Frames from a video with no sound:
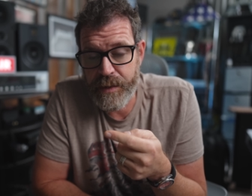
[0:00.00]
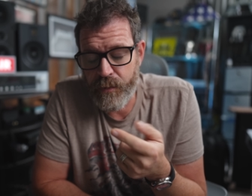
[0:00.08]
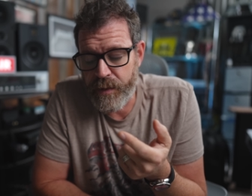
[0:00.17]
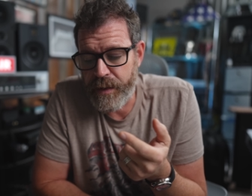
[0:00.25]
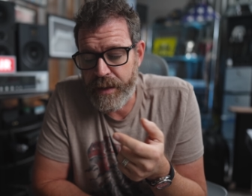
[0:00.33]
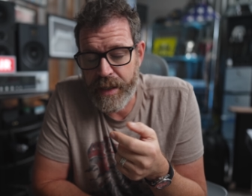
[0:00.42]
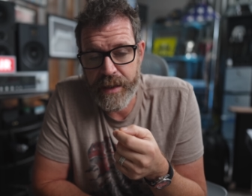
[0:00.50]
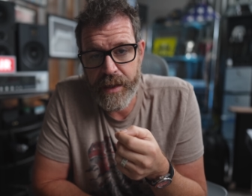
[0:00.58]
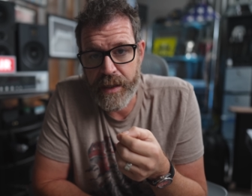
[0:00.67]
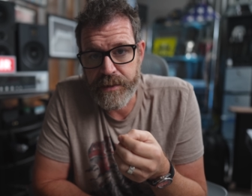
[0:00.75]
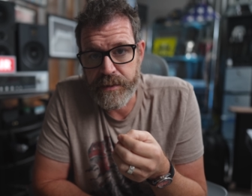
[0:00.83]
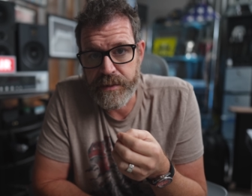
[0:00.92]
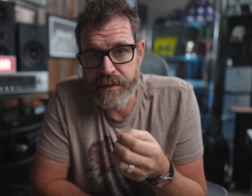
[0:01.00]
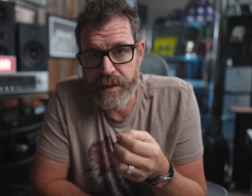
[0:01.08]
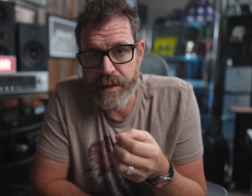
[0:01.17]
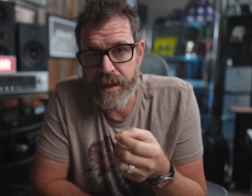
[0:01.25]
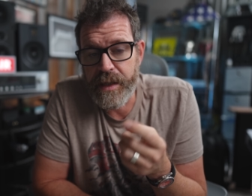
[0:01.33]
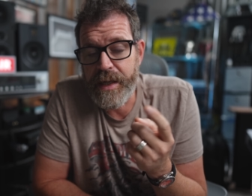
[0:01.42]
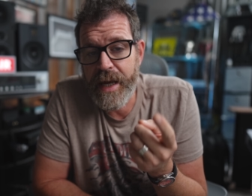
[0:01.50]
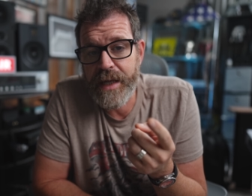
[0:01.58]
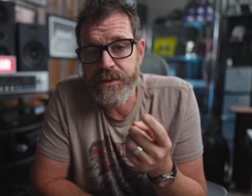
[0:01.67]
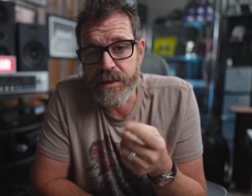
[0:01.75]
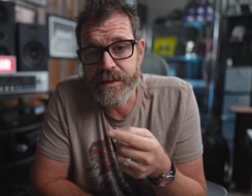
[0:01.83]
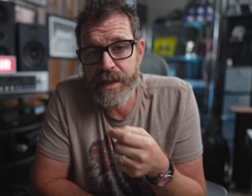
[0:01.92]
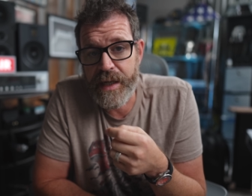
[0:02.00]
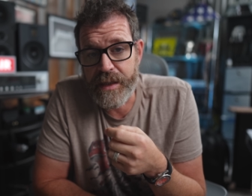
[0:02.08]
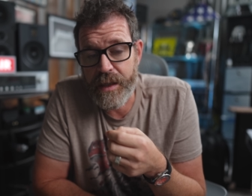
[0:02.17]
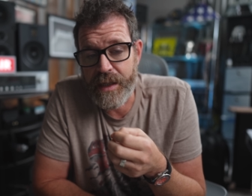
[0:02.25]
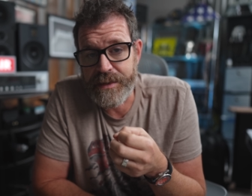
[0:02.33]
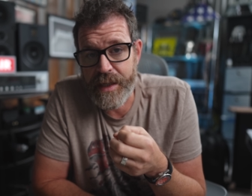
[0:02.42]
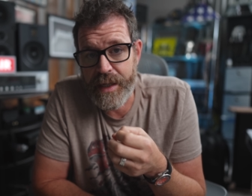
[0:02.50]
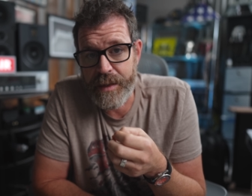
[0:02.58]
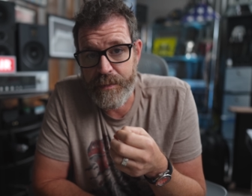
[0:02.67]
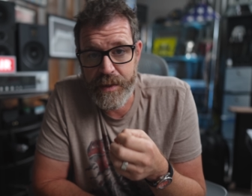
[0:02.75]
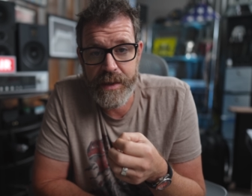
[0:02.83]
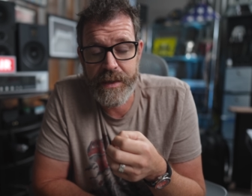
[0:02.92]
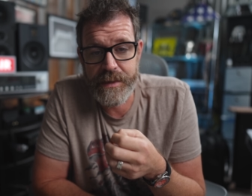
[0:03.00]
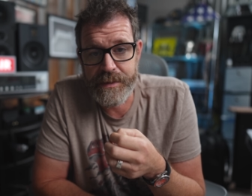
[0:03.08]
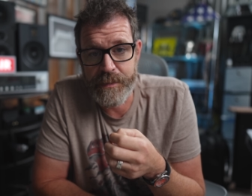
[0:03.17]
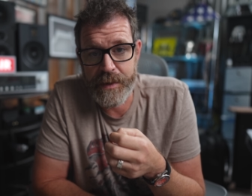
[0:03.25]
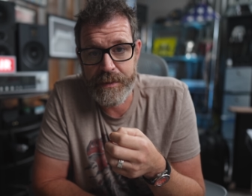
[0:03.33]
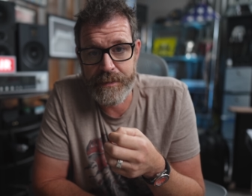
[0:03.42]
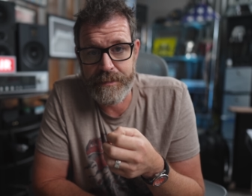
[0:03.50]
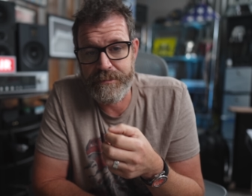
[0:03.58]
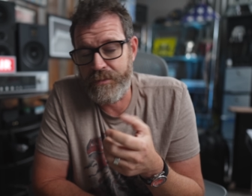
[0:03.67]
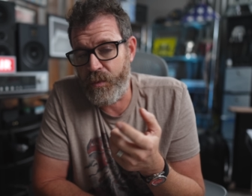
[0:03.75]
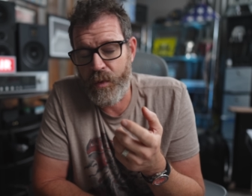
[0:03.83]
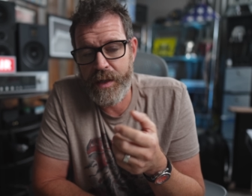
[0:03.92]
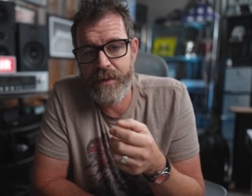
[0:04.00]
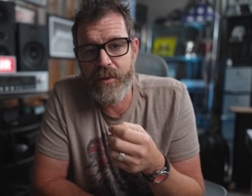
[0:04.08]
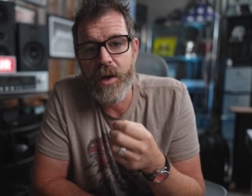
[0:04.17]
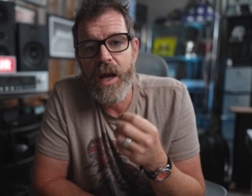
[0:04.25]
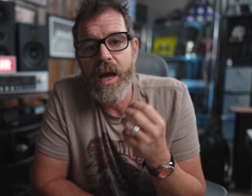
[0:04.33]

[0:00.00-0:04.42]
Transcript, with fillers: Well, you can't actually say that. You can't just say class AB is better than whatever